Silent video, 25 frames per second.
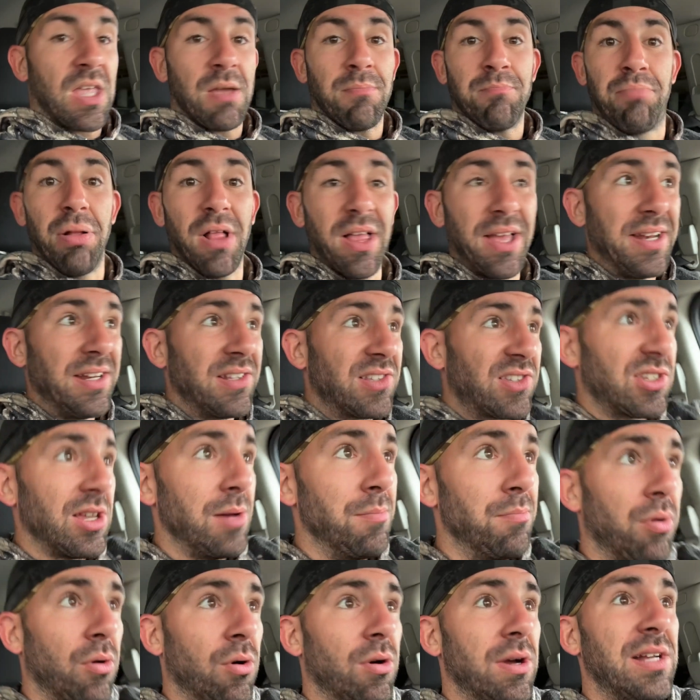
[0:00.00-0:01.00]
Plain and
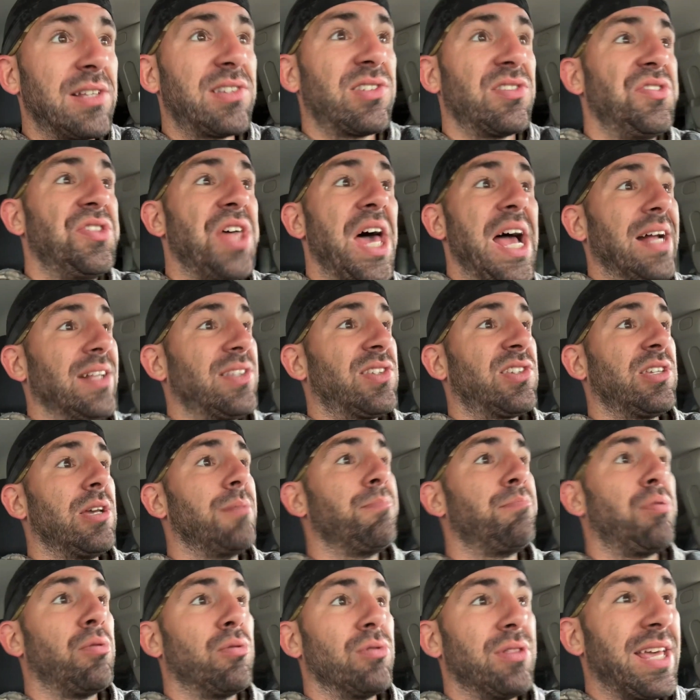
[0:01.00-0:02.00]
simple. It's that
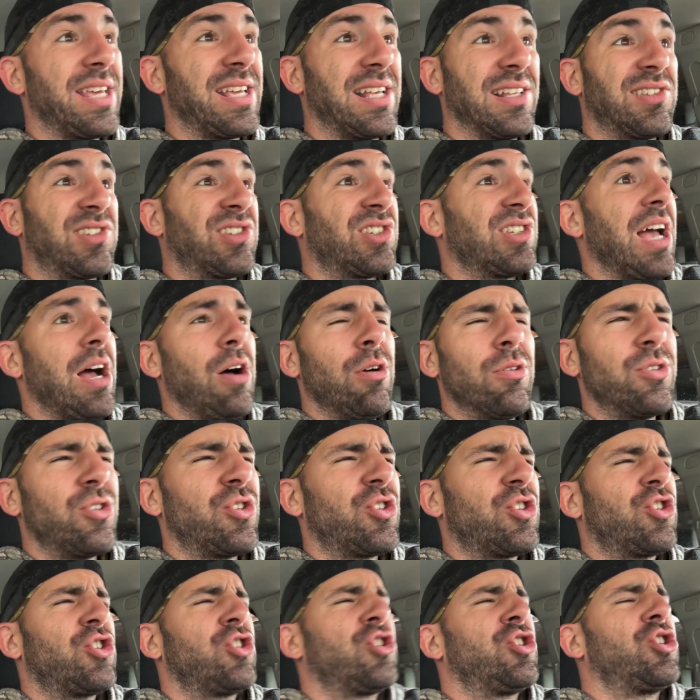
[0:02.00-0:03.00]
simple. Like it sounds
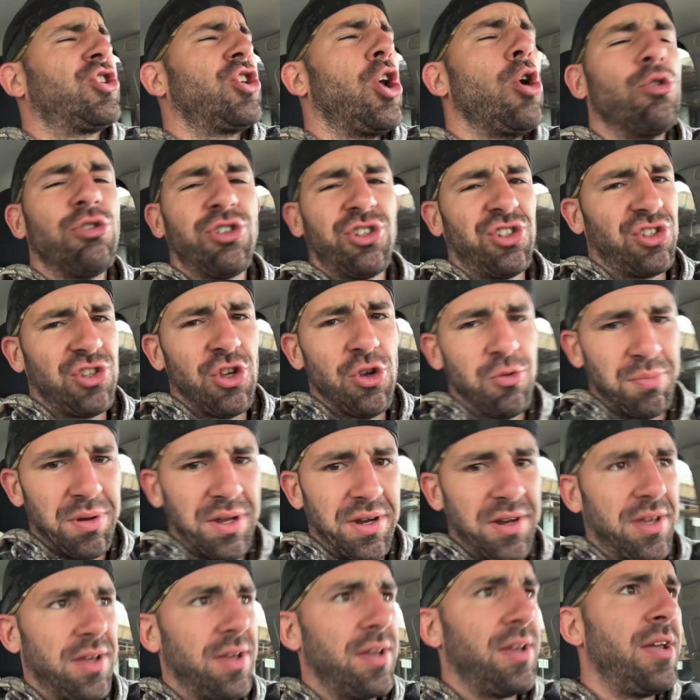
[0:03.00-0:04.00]
so
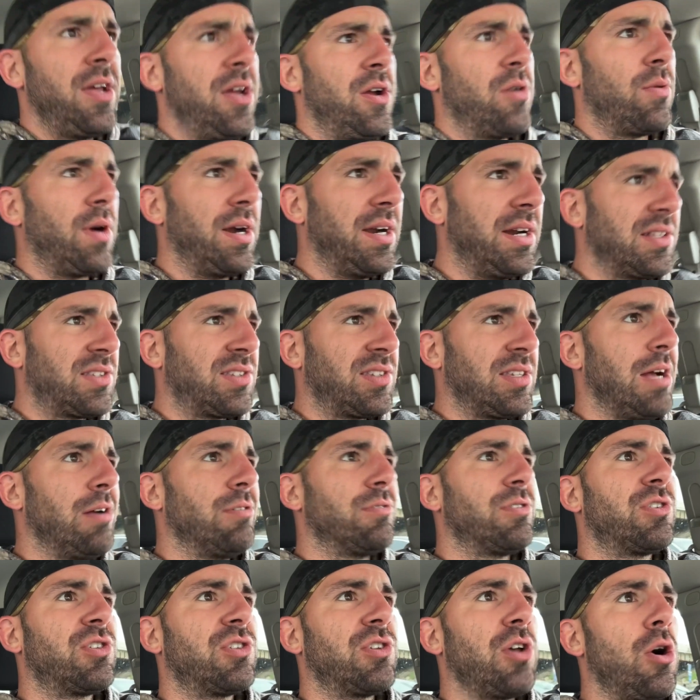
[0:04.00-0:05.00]
stupid, right? It
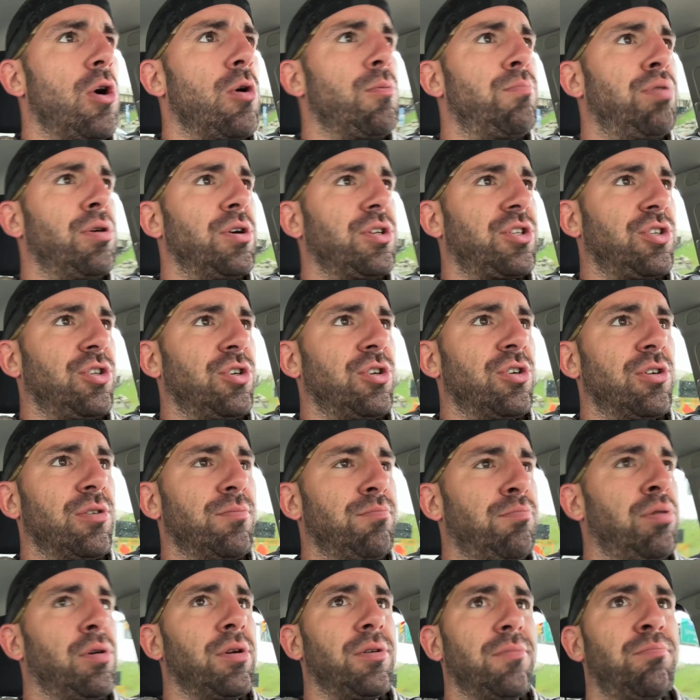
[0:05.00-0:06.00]
sounds so put your
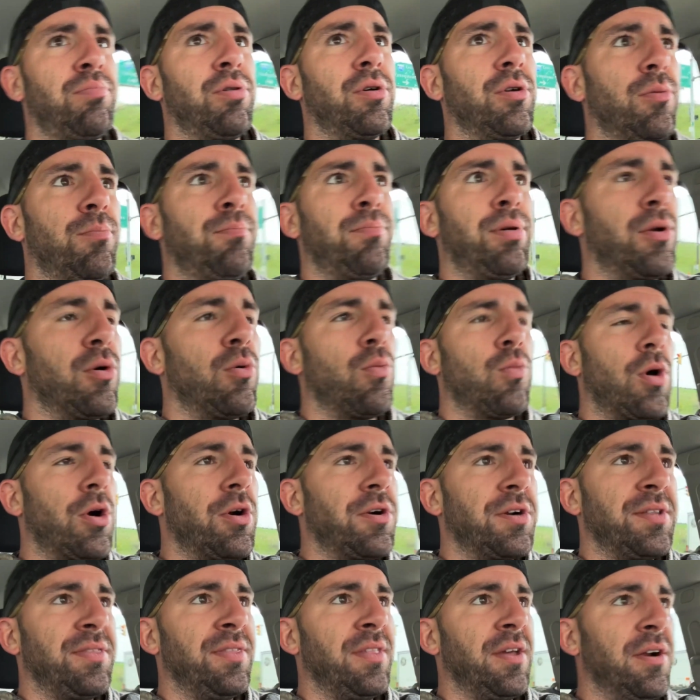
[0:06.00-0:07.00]
put put a put a
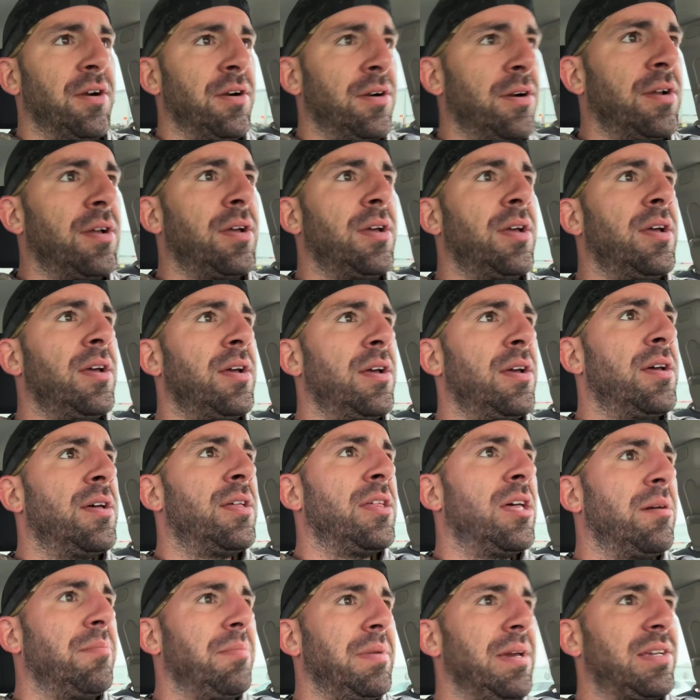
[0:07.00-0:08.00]
word in there
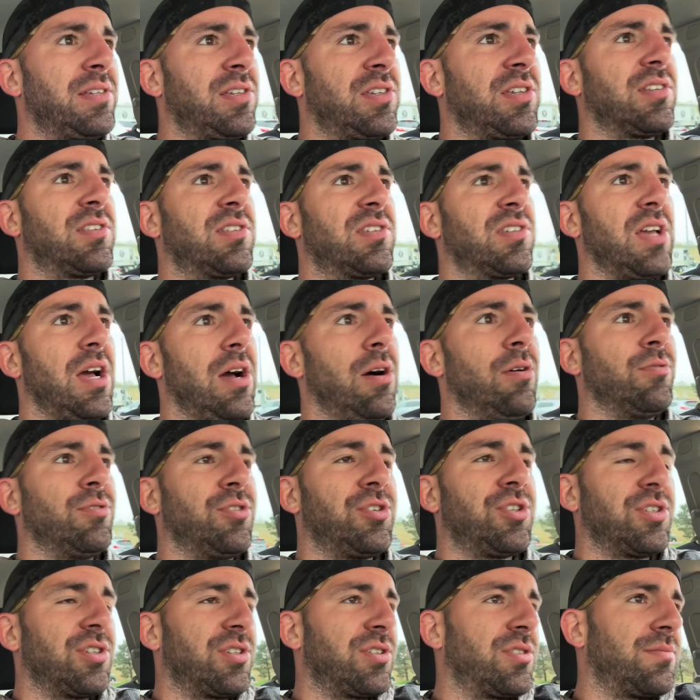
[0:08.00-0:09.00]
that makes it sound
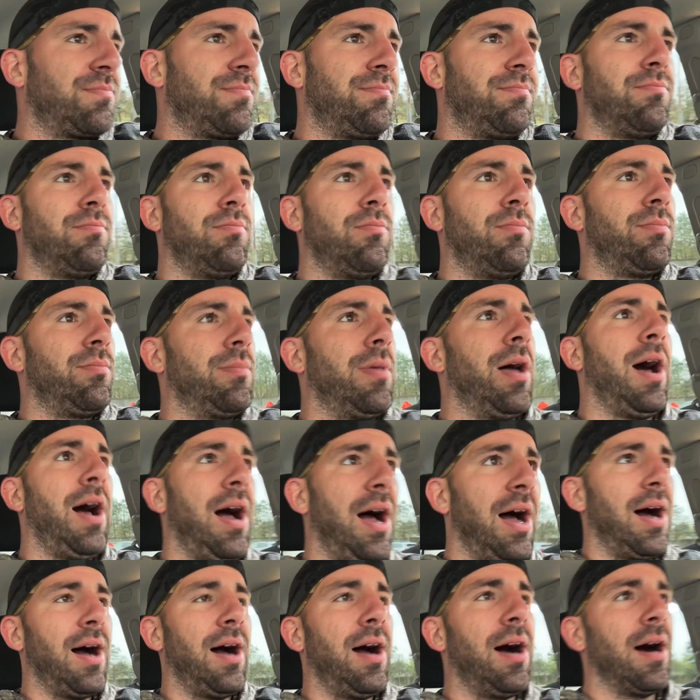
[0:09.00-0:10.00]
just
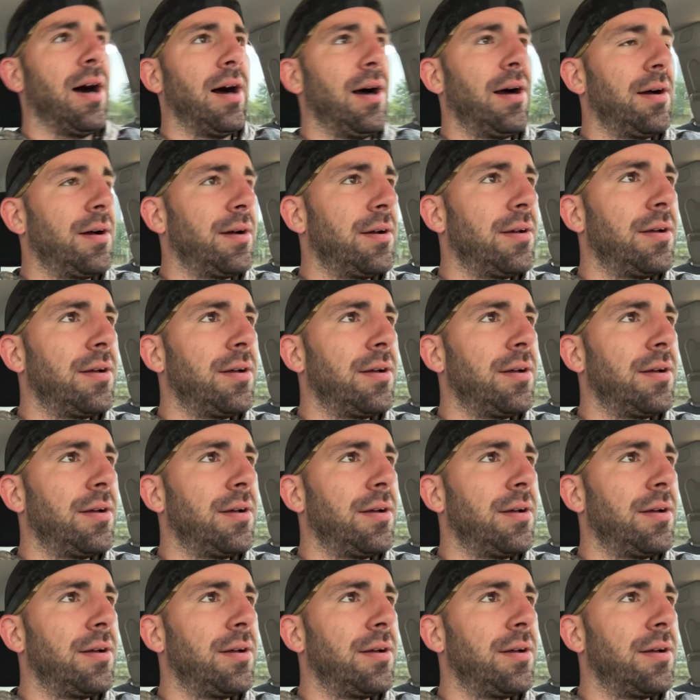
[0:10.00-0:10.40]
haha.